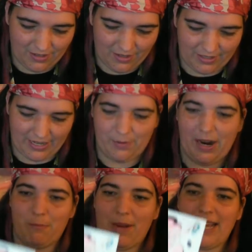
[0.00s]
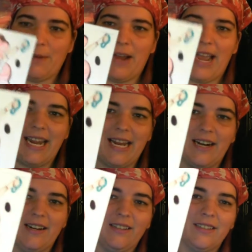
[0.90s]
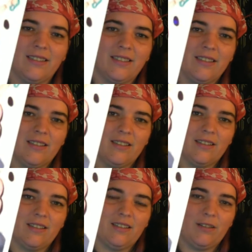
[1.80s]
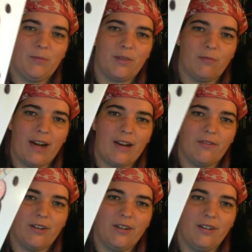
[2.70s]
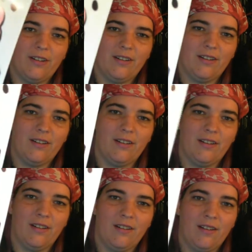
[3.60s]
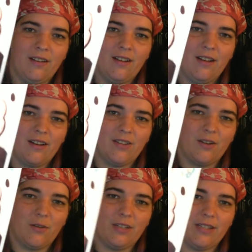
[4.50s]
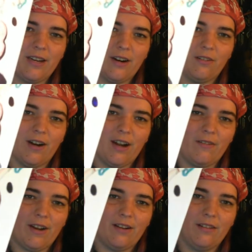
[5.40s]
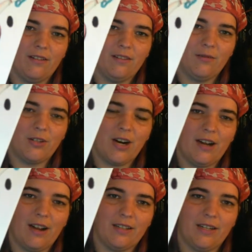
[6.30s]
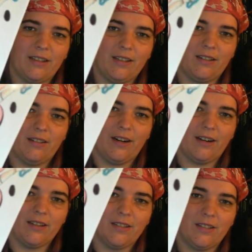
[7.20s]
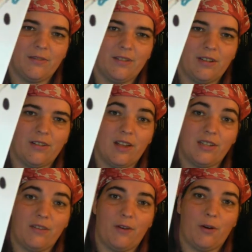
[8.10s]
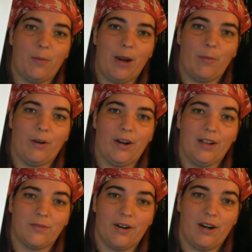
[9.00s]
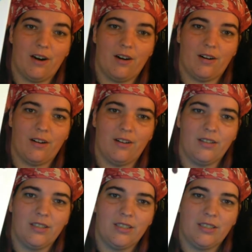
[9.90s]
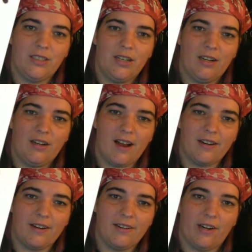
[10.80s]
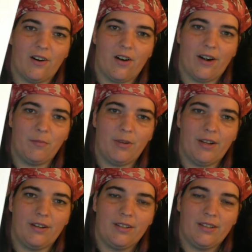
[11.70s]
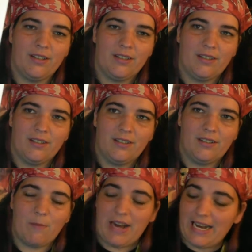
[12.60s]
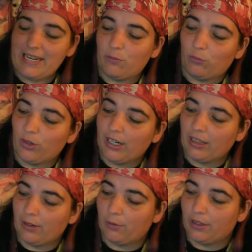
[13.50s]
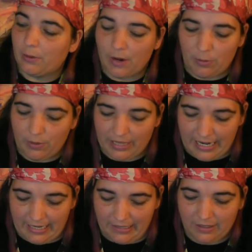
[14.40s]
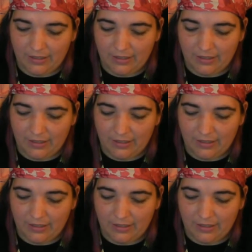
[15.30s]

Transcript: See, and we got Pinkie Pie here. Little Miss Raver. Could totally see her raving. I'm trying not to get the glare because it's the glossy photo paper and it's very hard to not get glare on it. But I mean, he did really, really well with these.